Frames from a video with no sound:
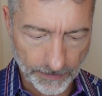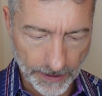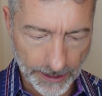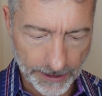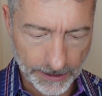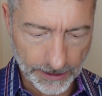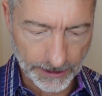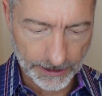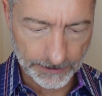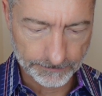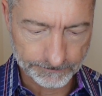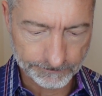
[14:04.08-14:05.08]
that
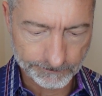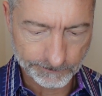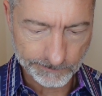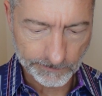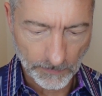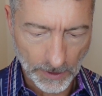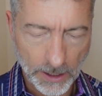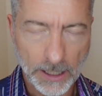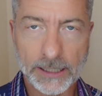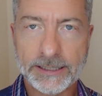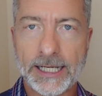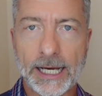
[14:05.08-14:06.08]

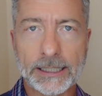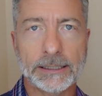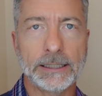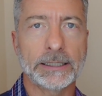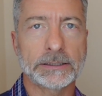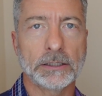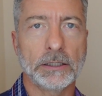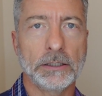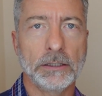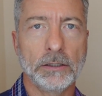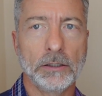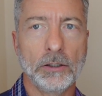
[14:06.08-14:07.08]
a debt
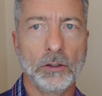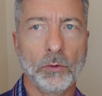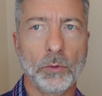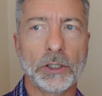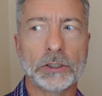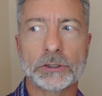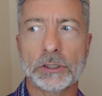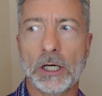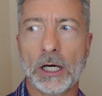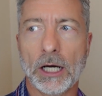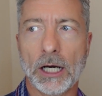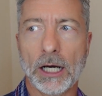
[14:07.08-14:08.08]
collector, whereas
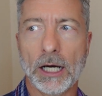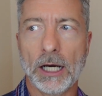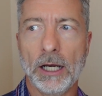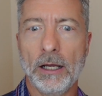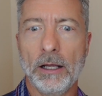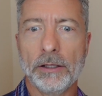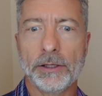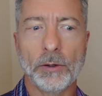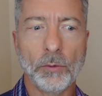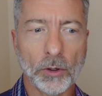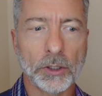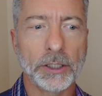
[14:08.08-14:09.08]
there
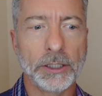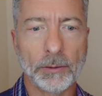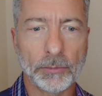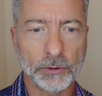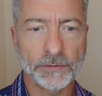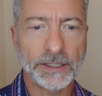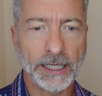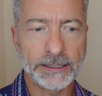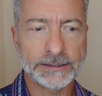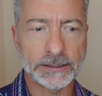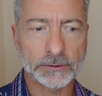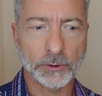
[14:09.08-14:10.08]
were a number of
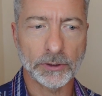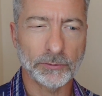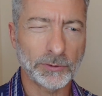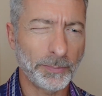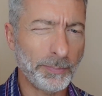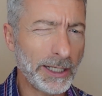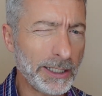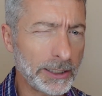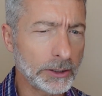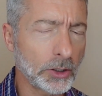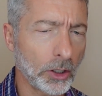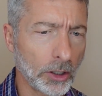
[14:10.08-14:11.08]
cases where
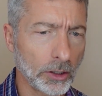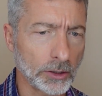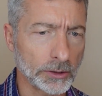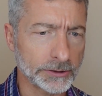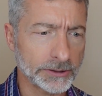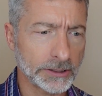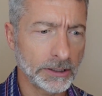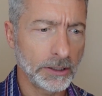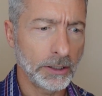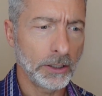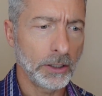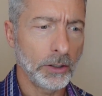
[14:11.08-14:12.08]
repeated calls
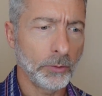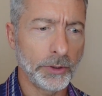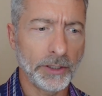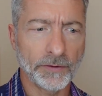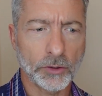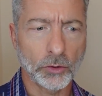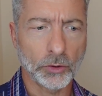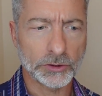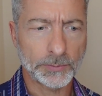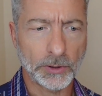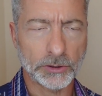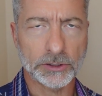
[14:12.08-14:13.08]
would either cause
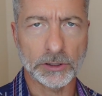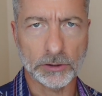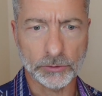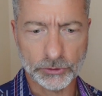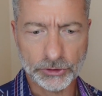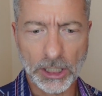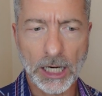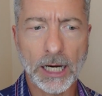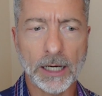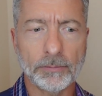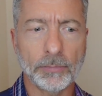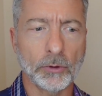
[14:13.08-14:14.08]
a person to lose
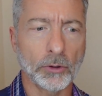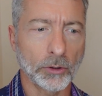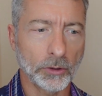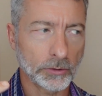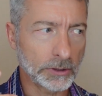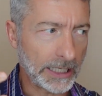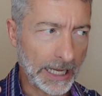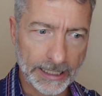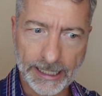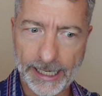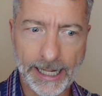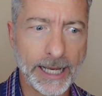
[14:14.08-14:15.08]
job or
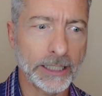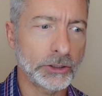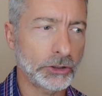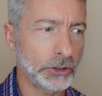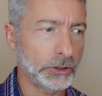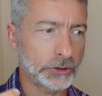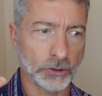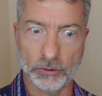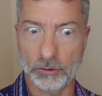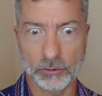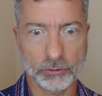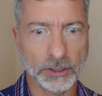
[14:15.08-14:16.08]
get anxious or
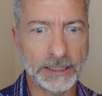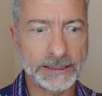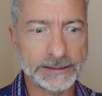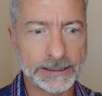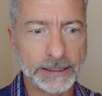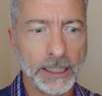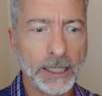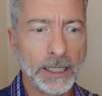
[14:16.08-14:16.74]
go crazy.